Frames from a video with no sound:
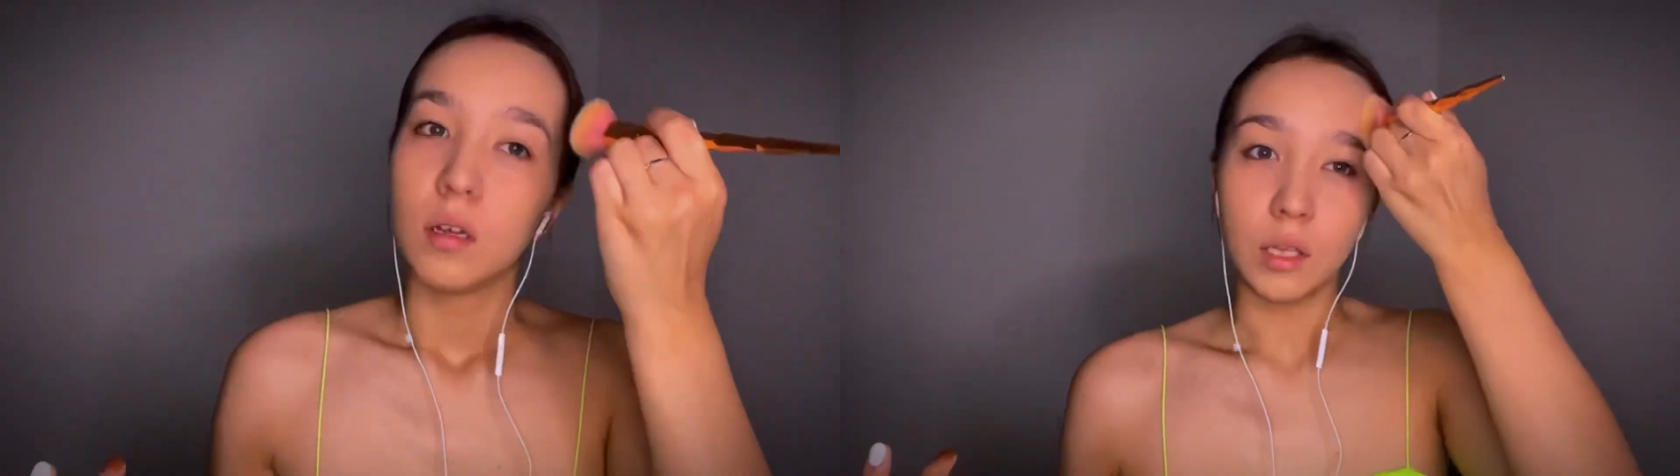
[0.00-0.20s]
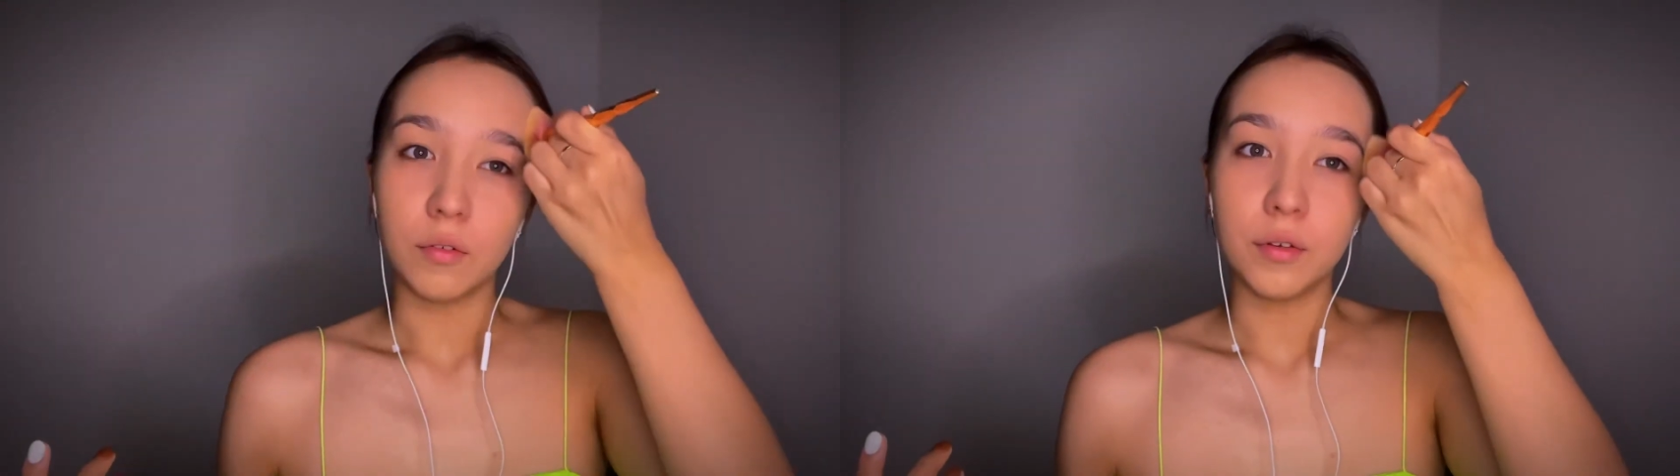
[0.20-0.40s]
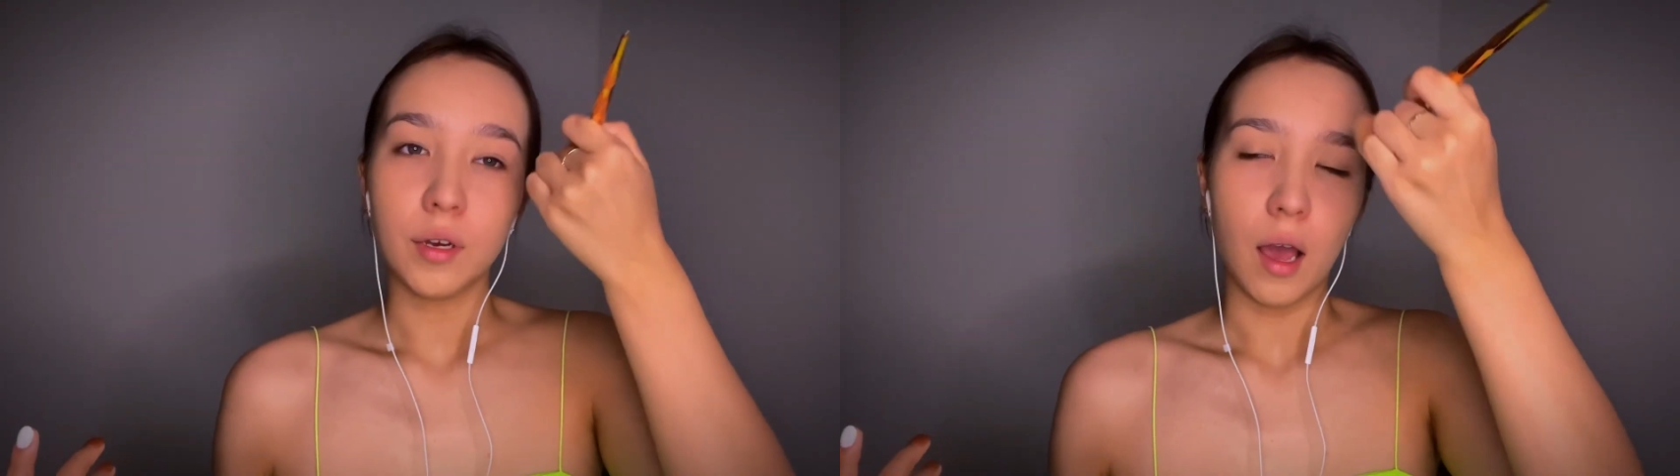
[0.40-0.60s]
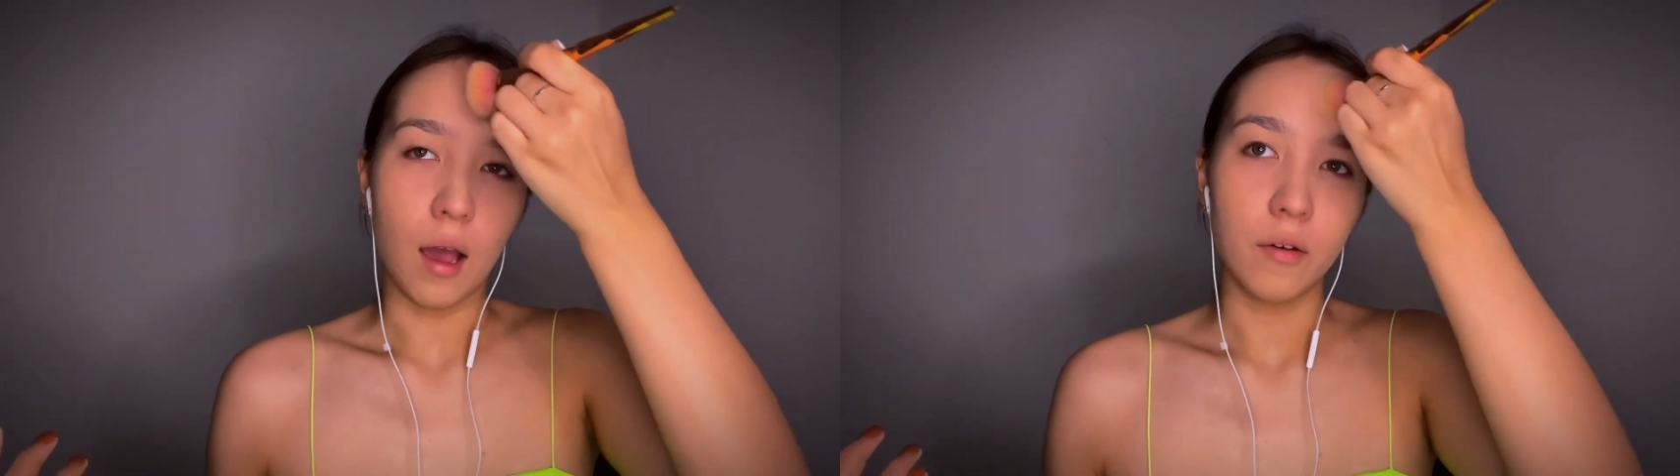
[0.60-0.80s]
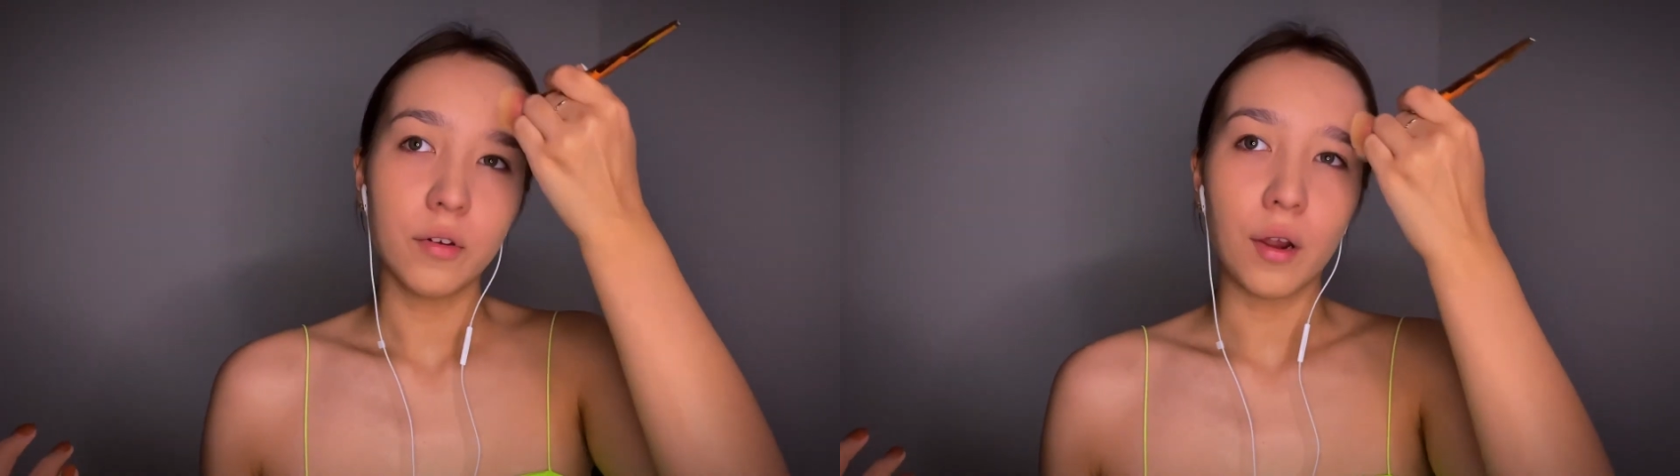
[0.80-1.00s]
If you
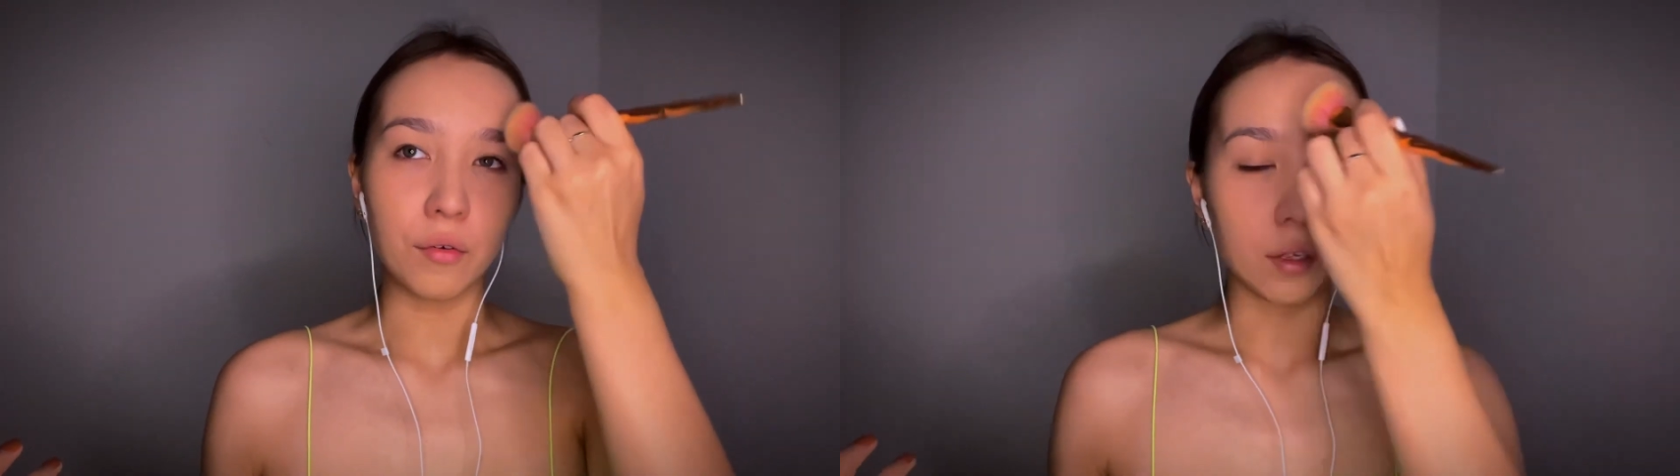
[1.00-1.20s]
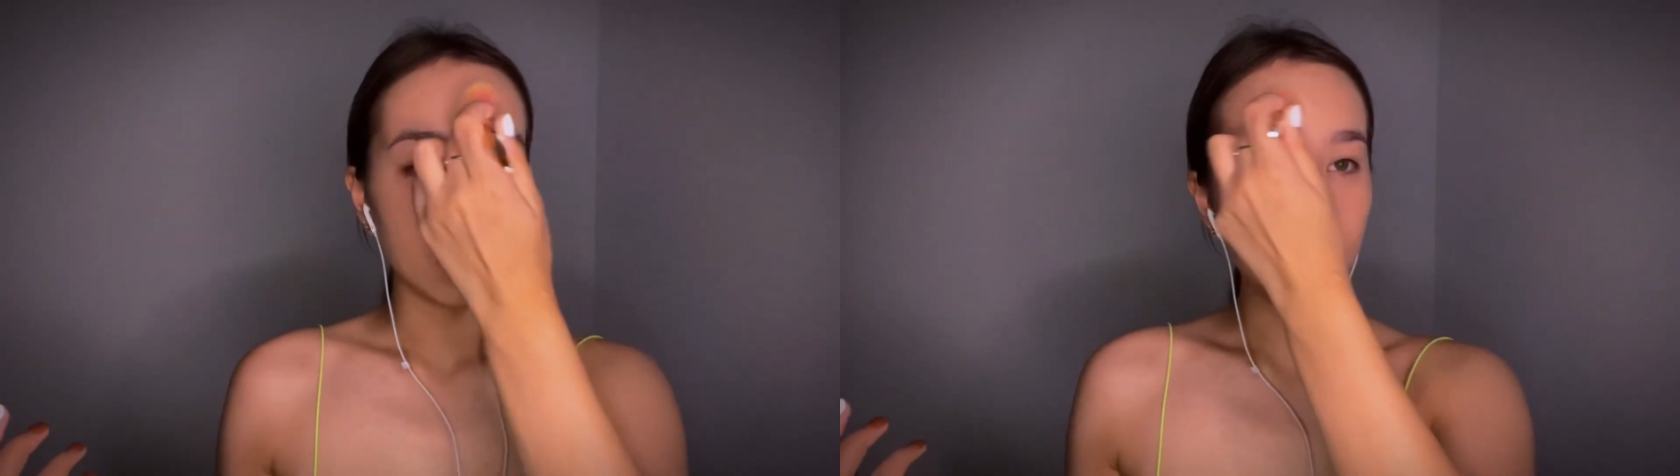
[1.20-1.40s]
have a really